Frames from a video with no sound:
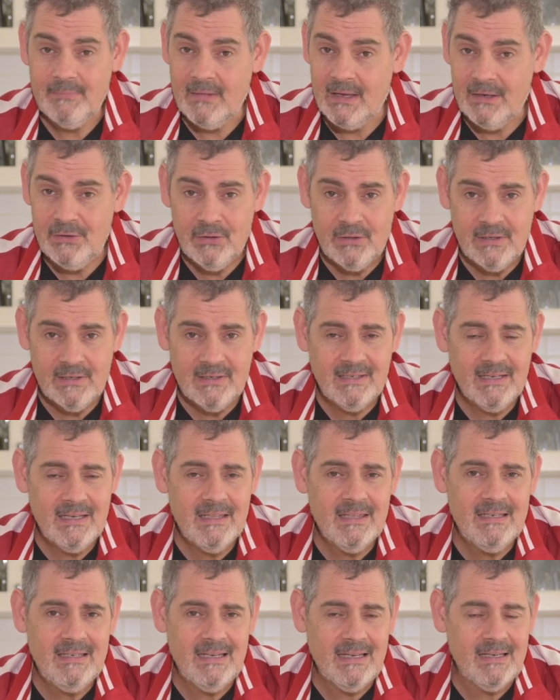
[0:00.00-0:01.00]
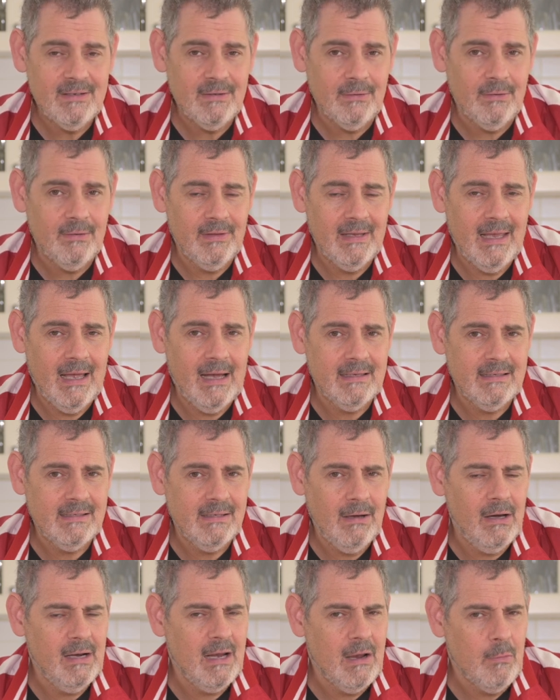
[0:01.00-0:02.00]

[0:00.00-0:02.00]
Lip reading: And you can see the dint on the outside.